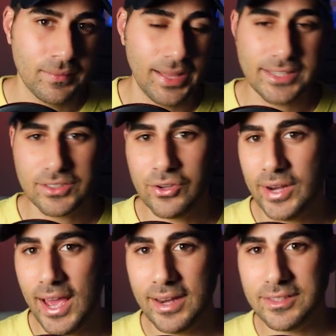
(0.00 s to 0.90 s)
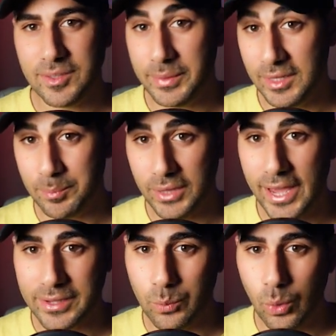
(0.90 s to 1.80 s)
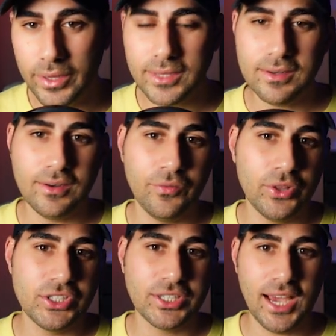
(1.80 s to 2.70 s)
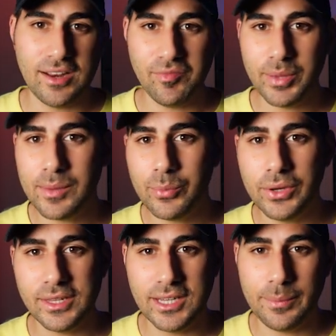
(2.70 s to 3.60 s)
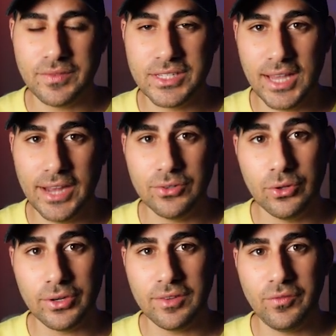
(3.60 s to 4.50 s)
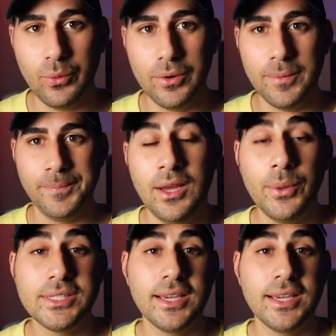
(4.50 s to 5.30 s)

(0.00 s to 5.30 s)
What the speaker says: Lastly, you can add in something like black and white and really just kind of pinpoint the type of design you're looking for. Now, once